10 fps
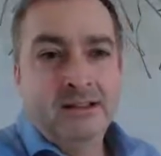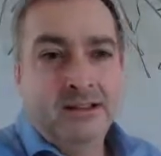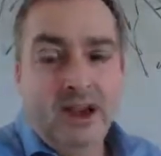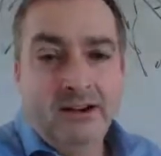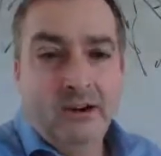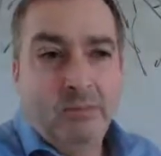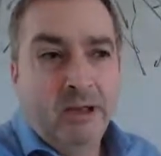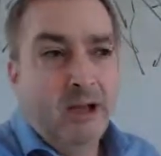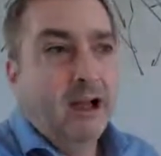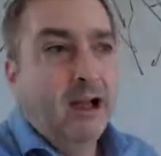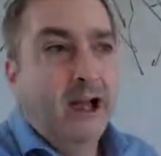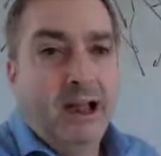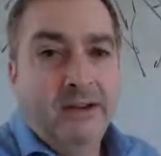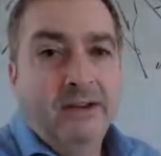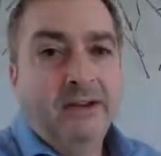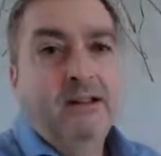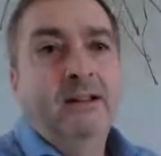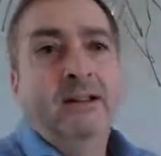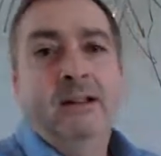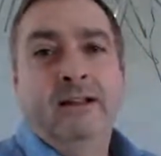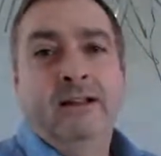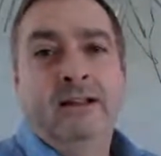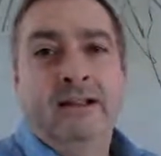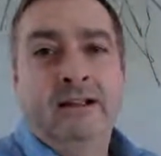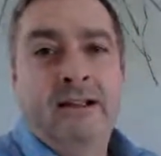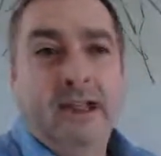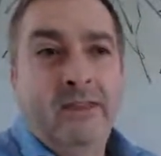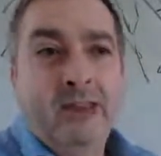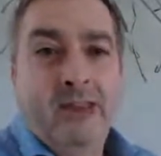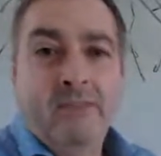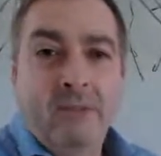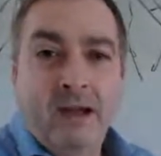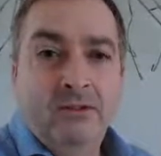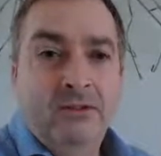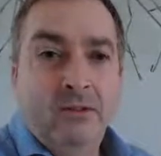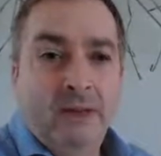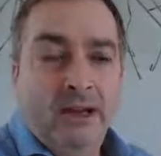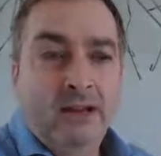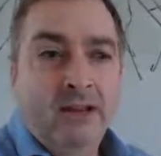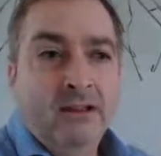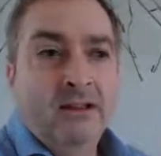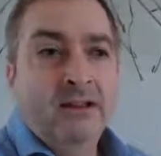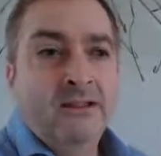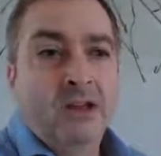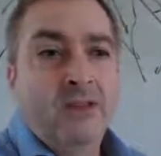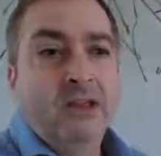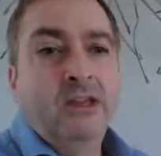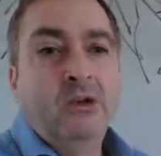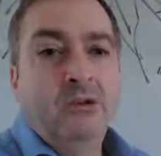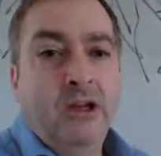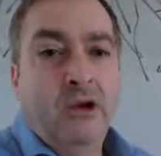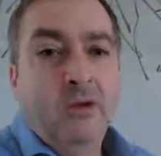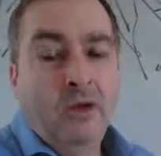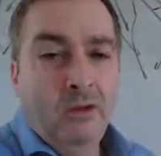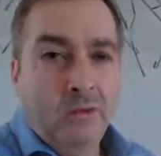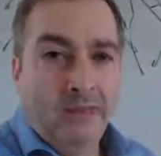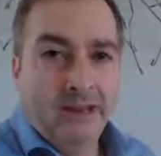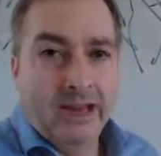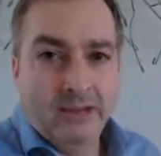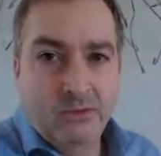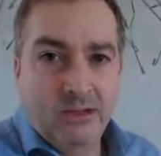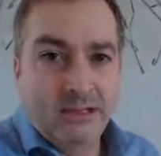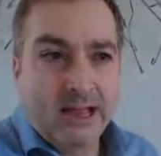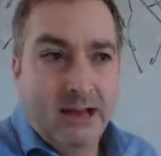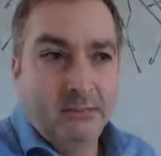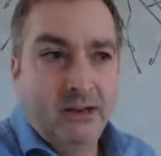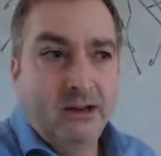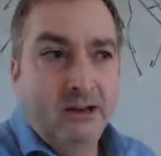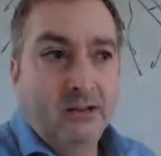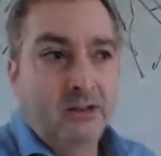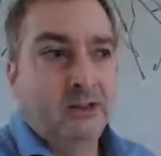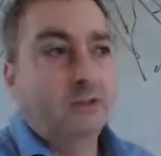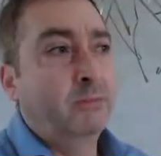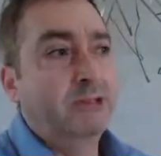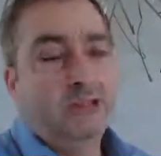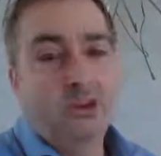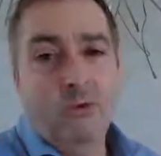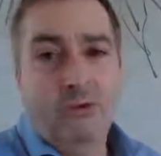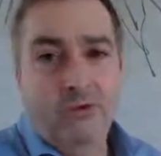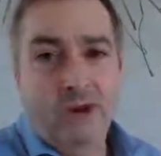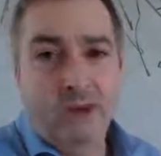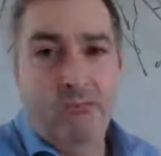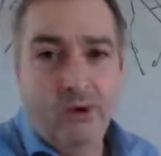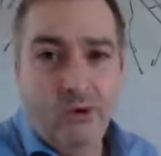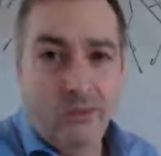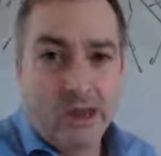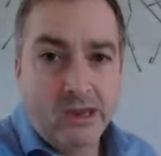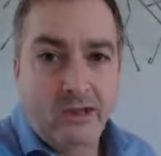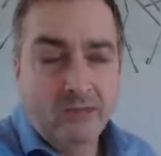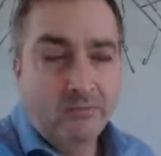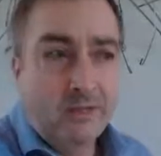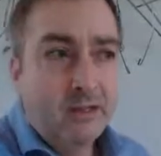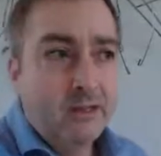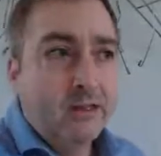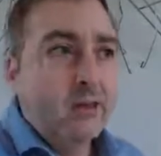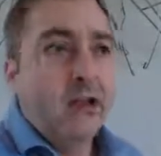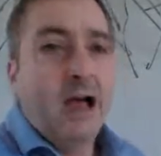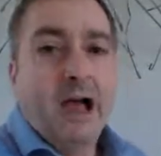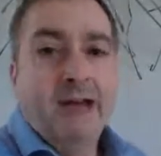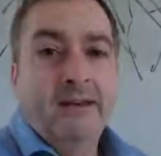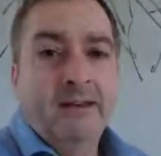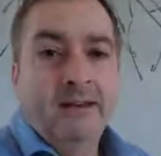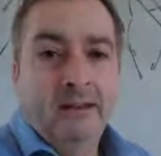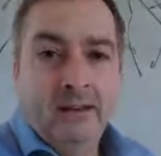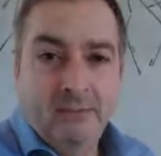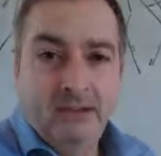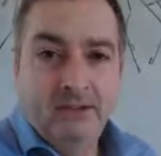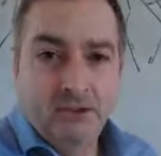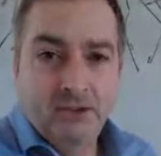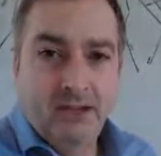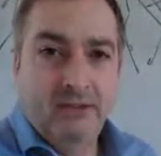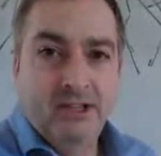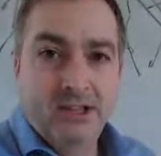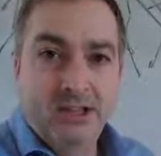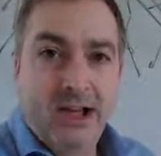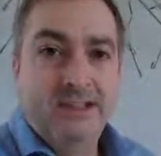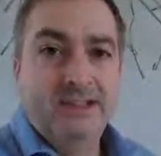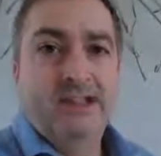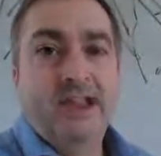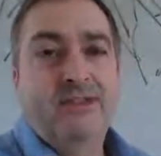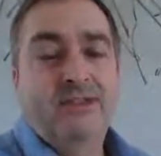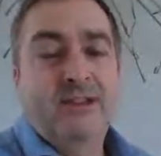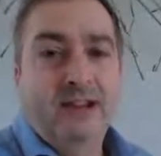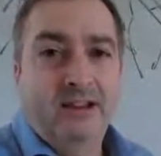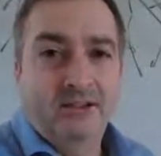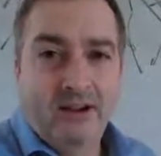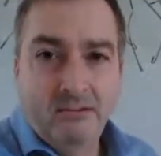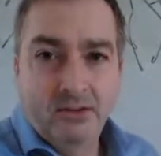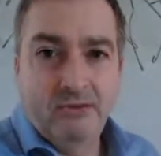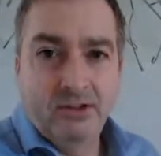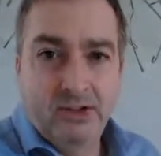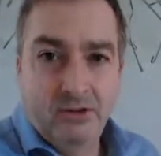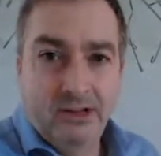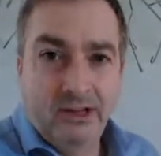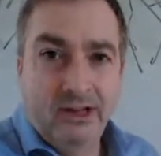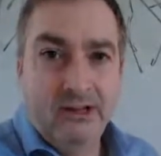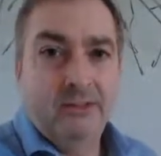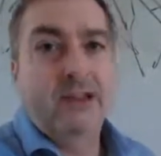sign up, and get the emails coming in so that you know when the next one is happening. There's going to be 2 or 3 per week. And let me just leave it at that and say thank you very much for tuning in,